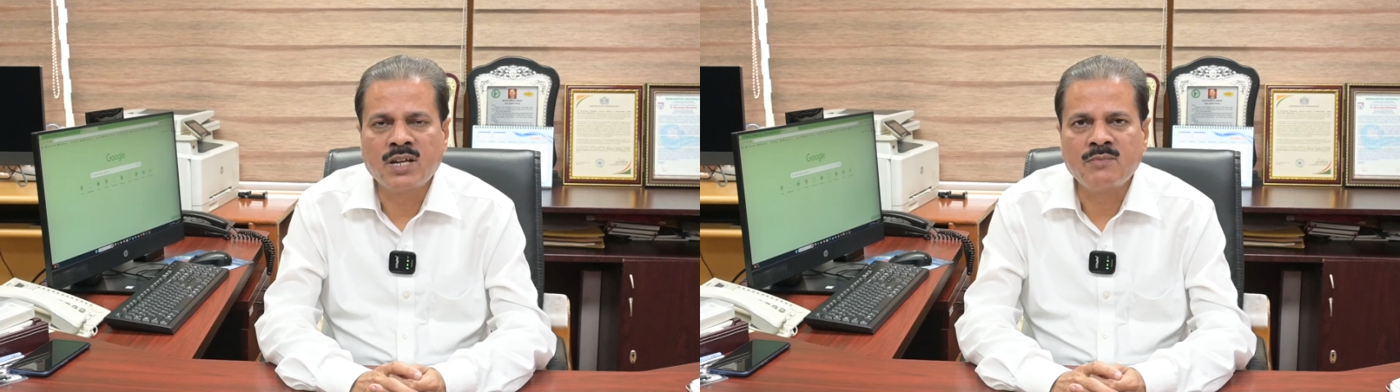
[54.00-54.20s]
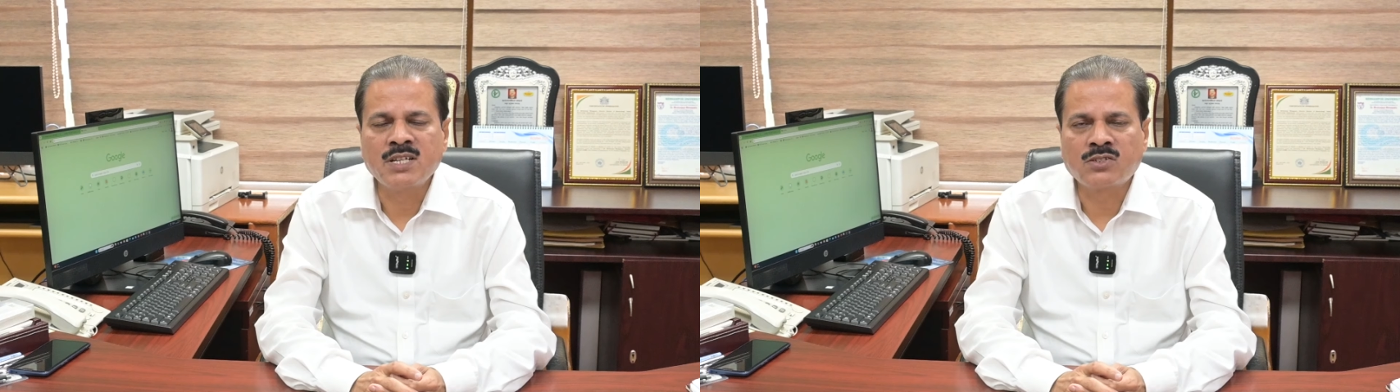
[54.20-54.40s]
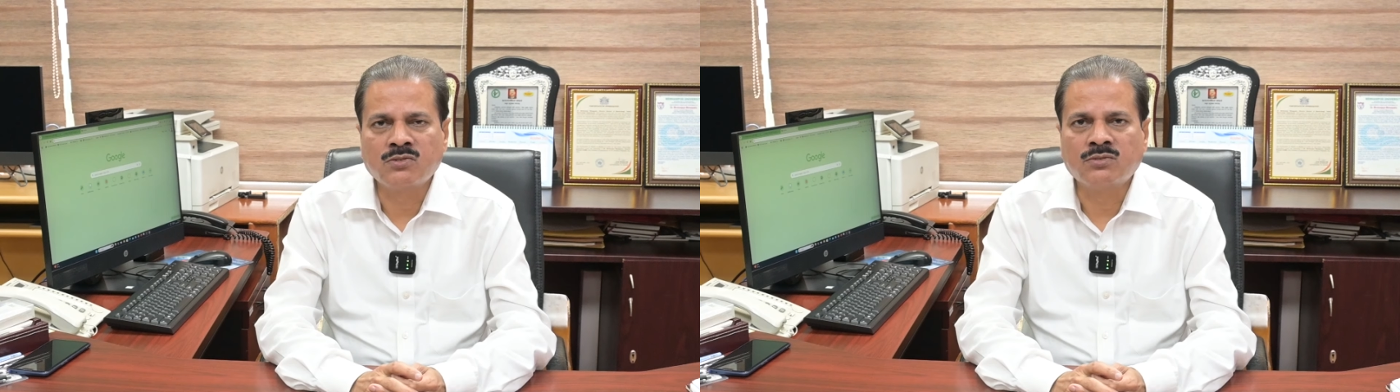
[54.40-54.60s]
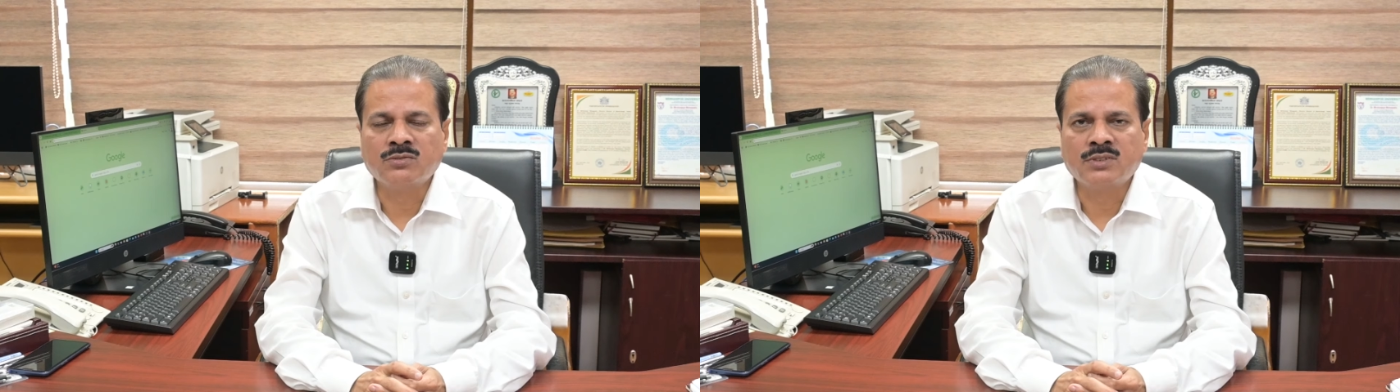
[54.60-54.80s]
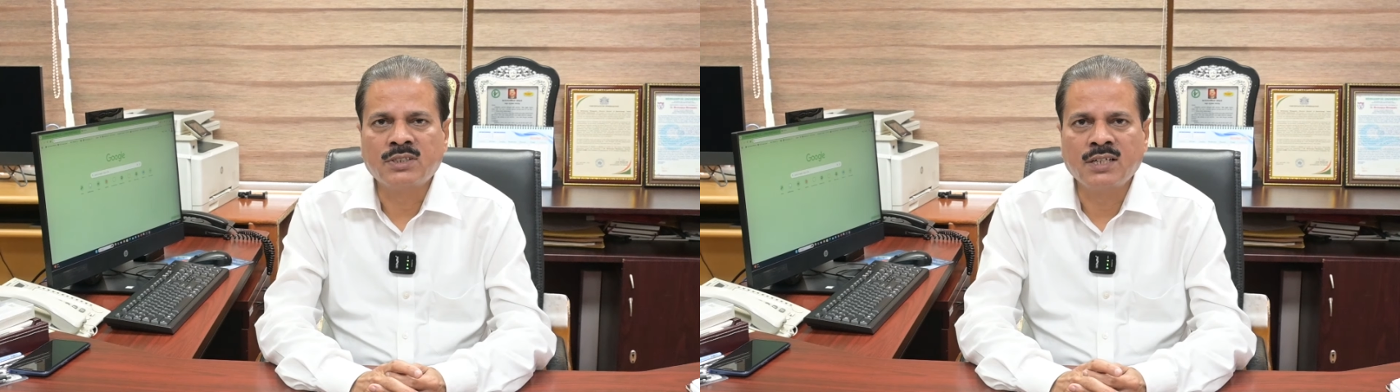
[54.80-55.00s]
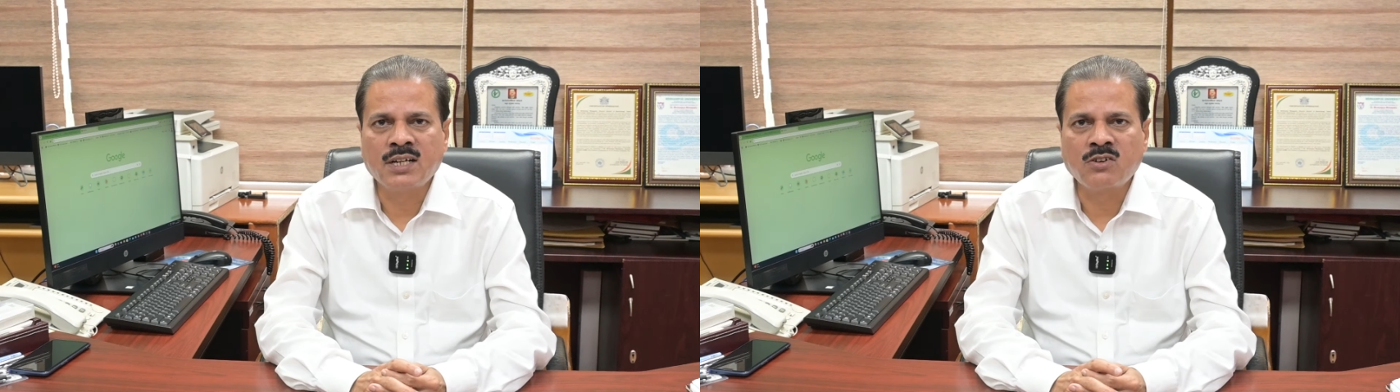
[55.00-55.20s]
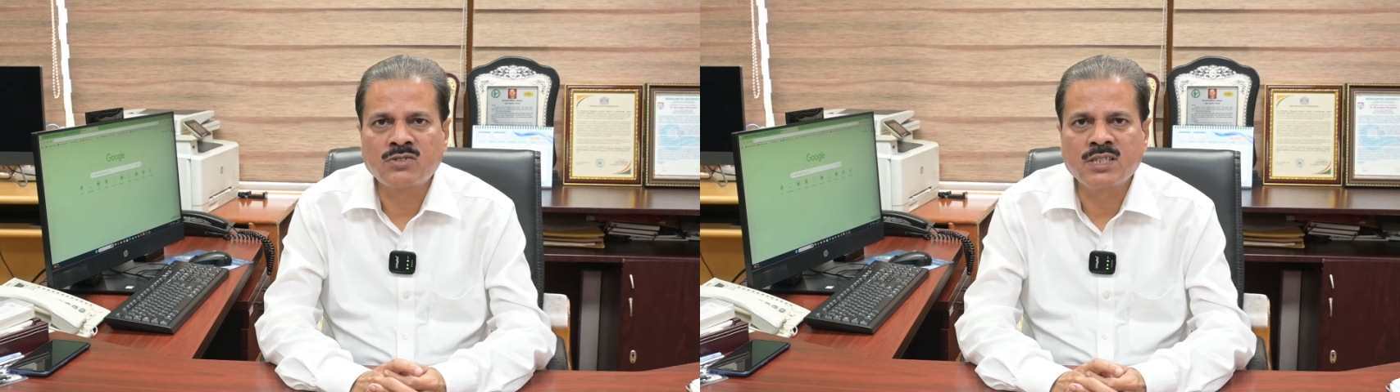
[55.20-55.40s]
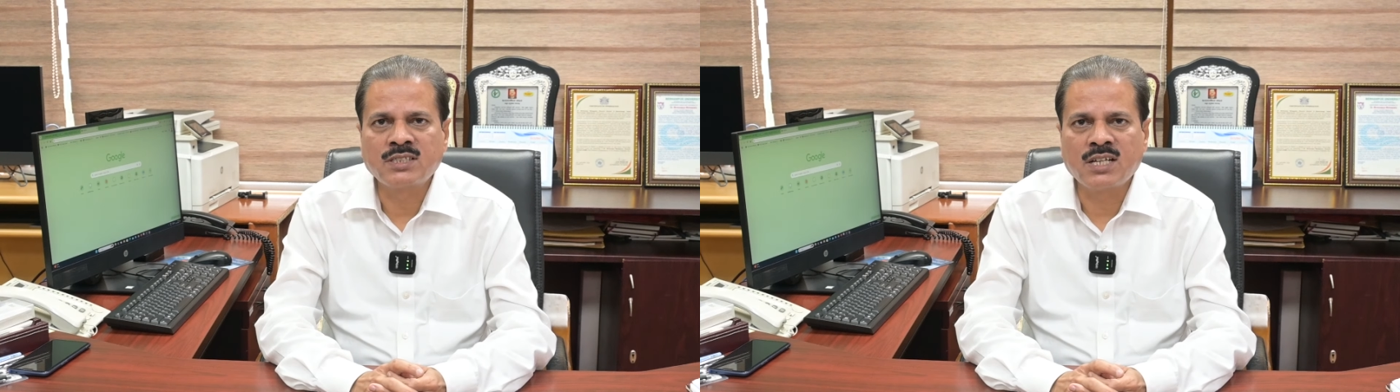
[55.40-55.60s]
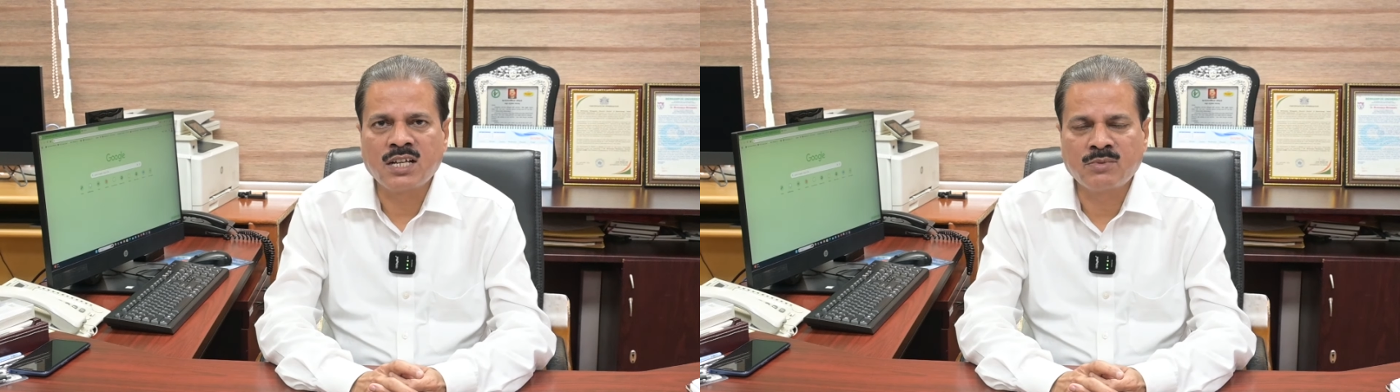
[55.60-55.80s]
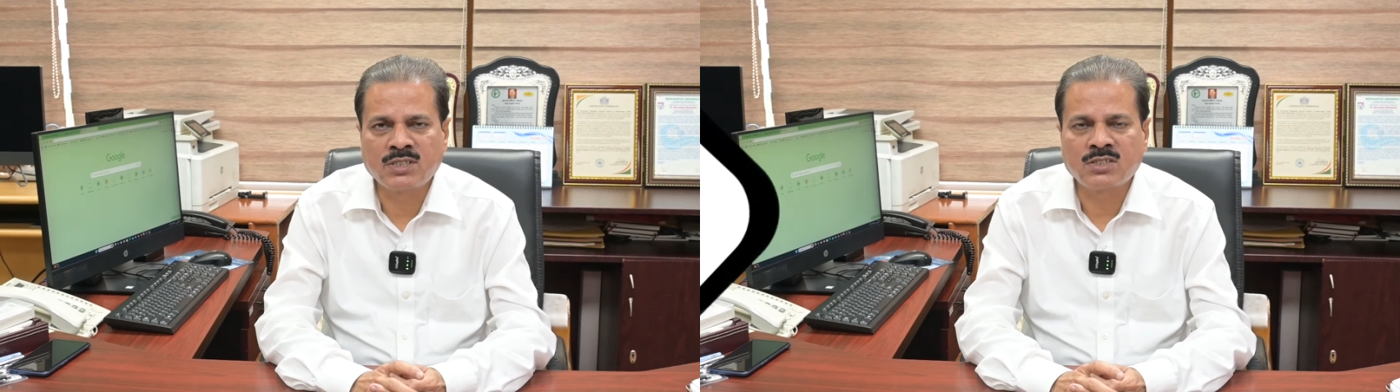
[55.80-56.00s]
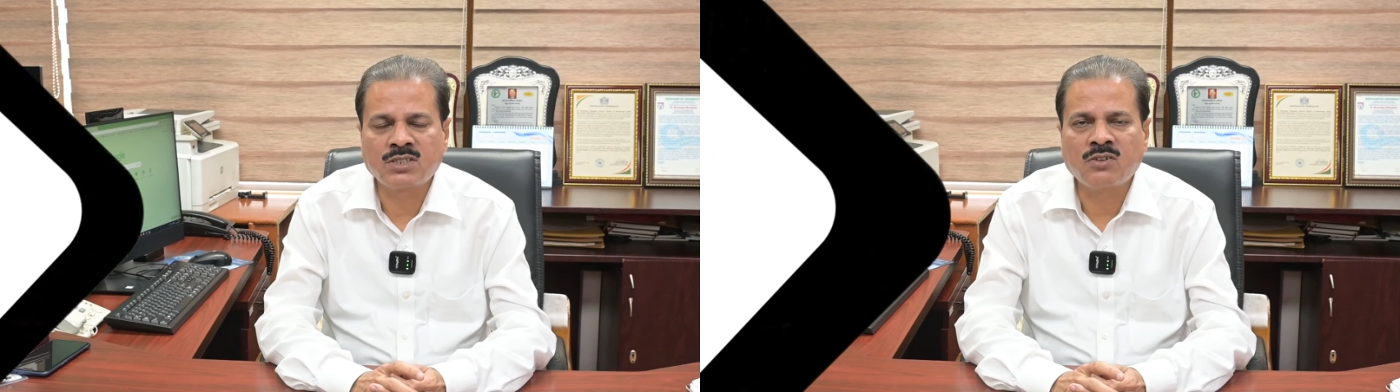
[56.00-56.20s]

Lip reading: be damage to tin houses, asbestos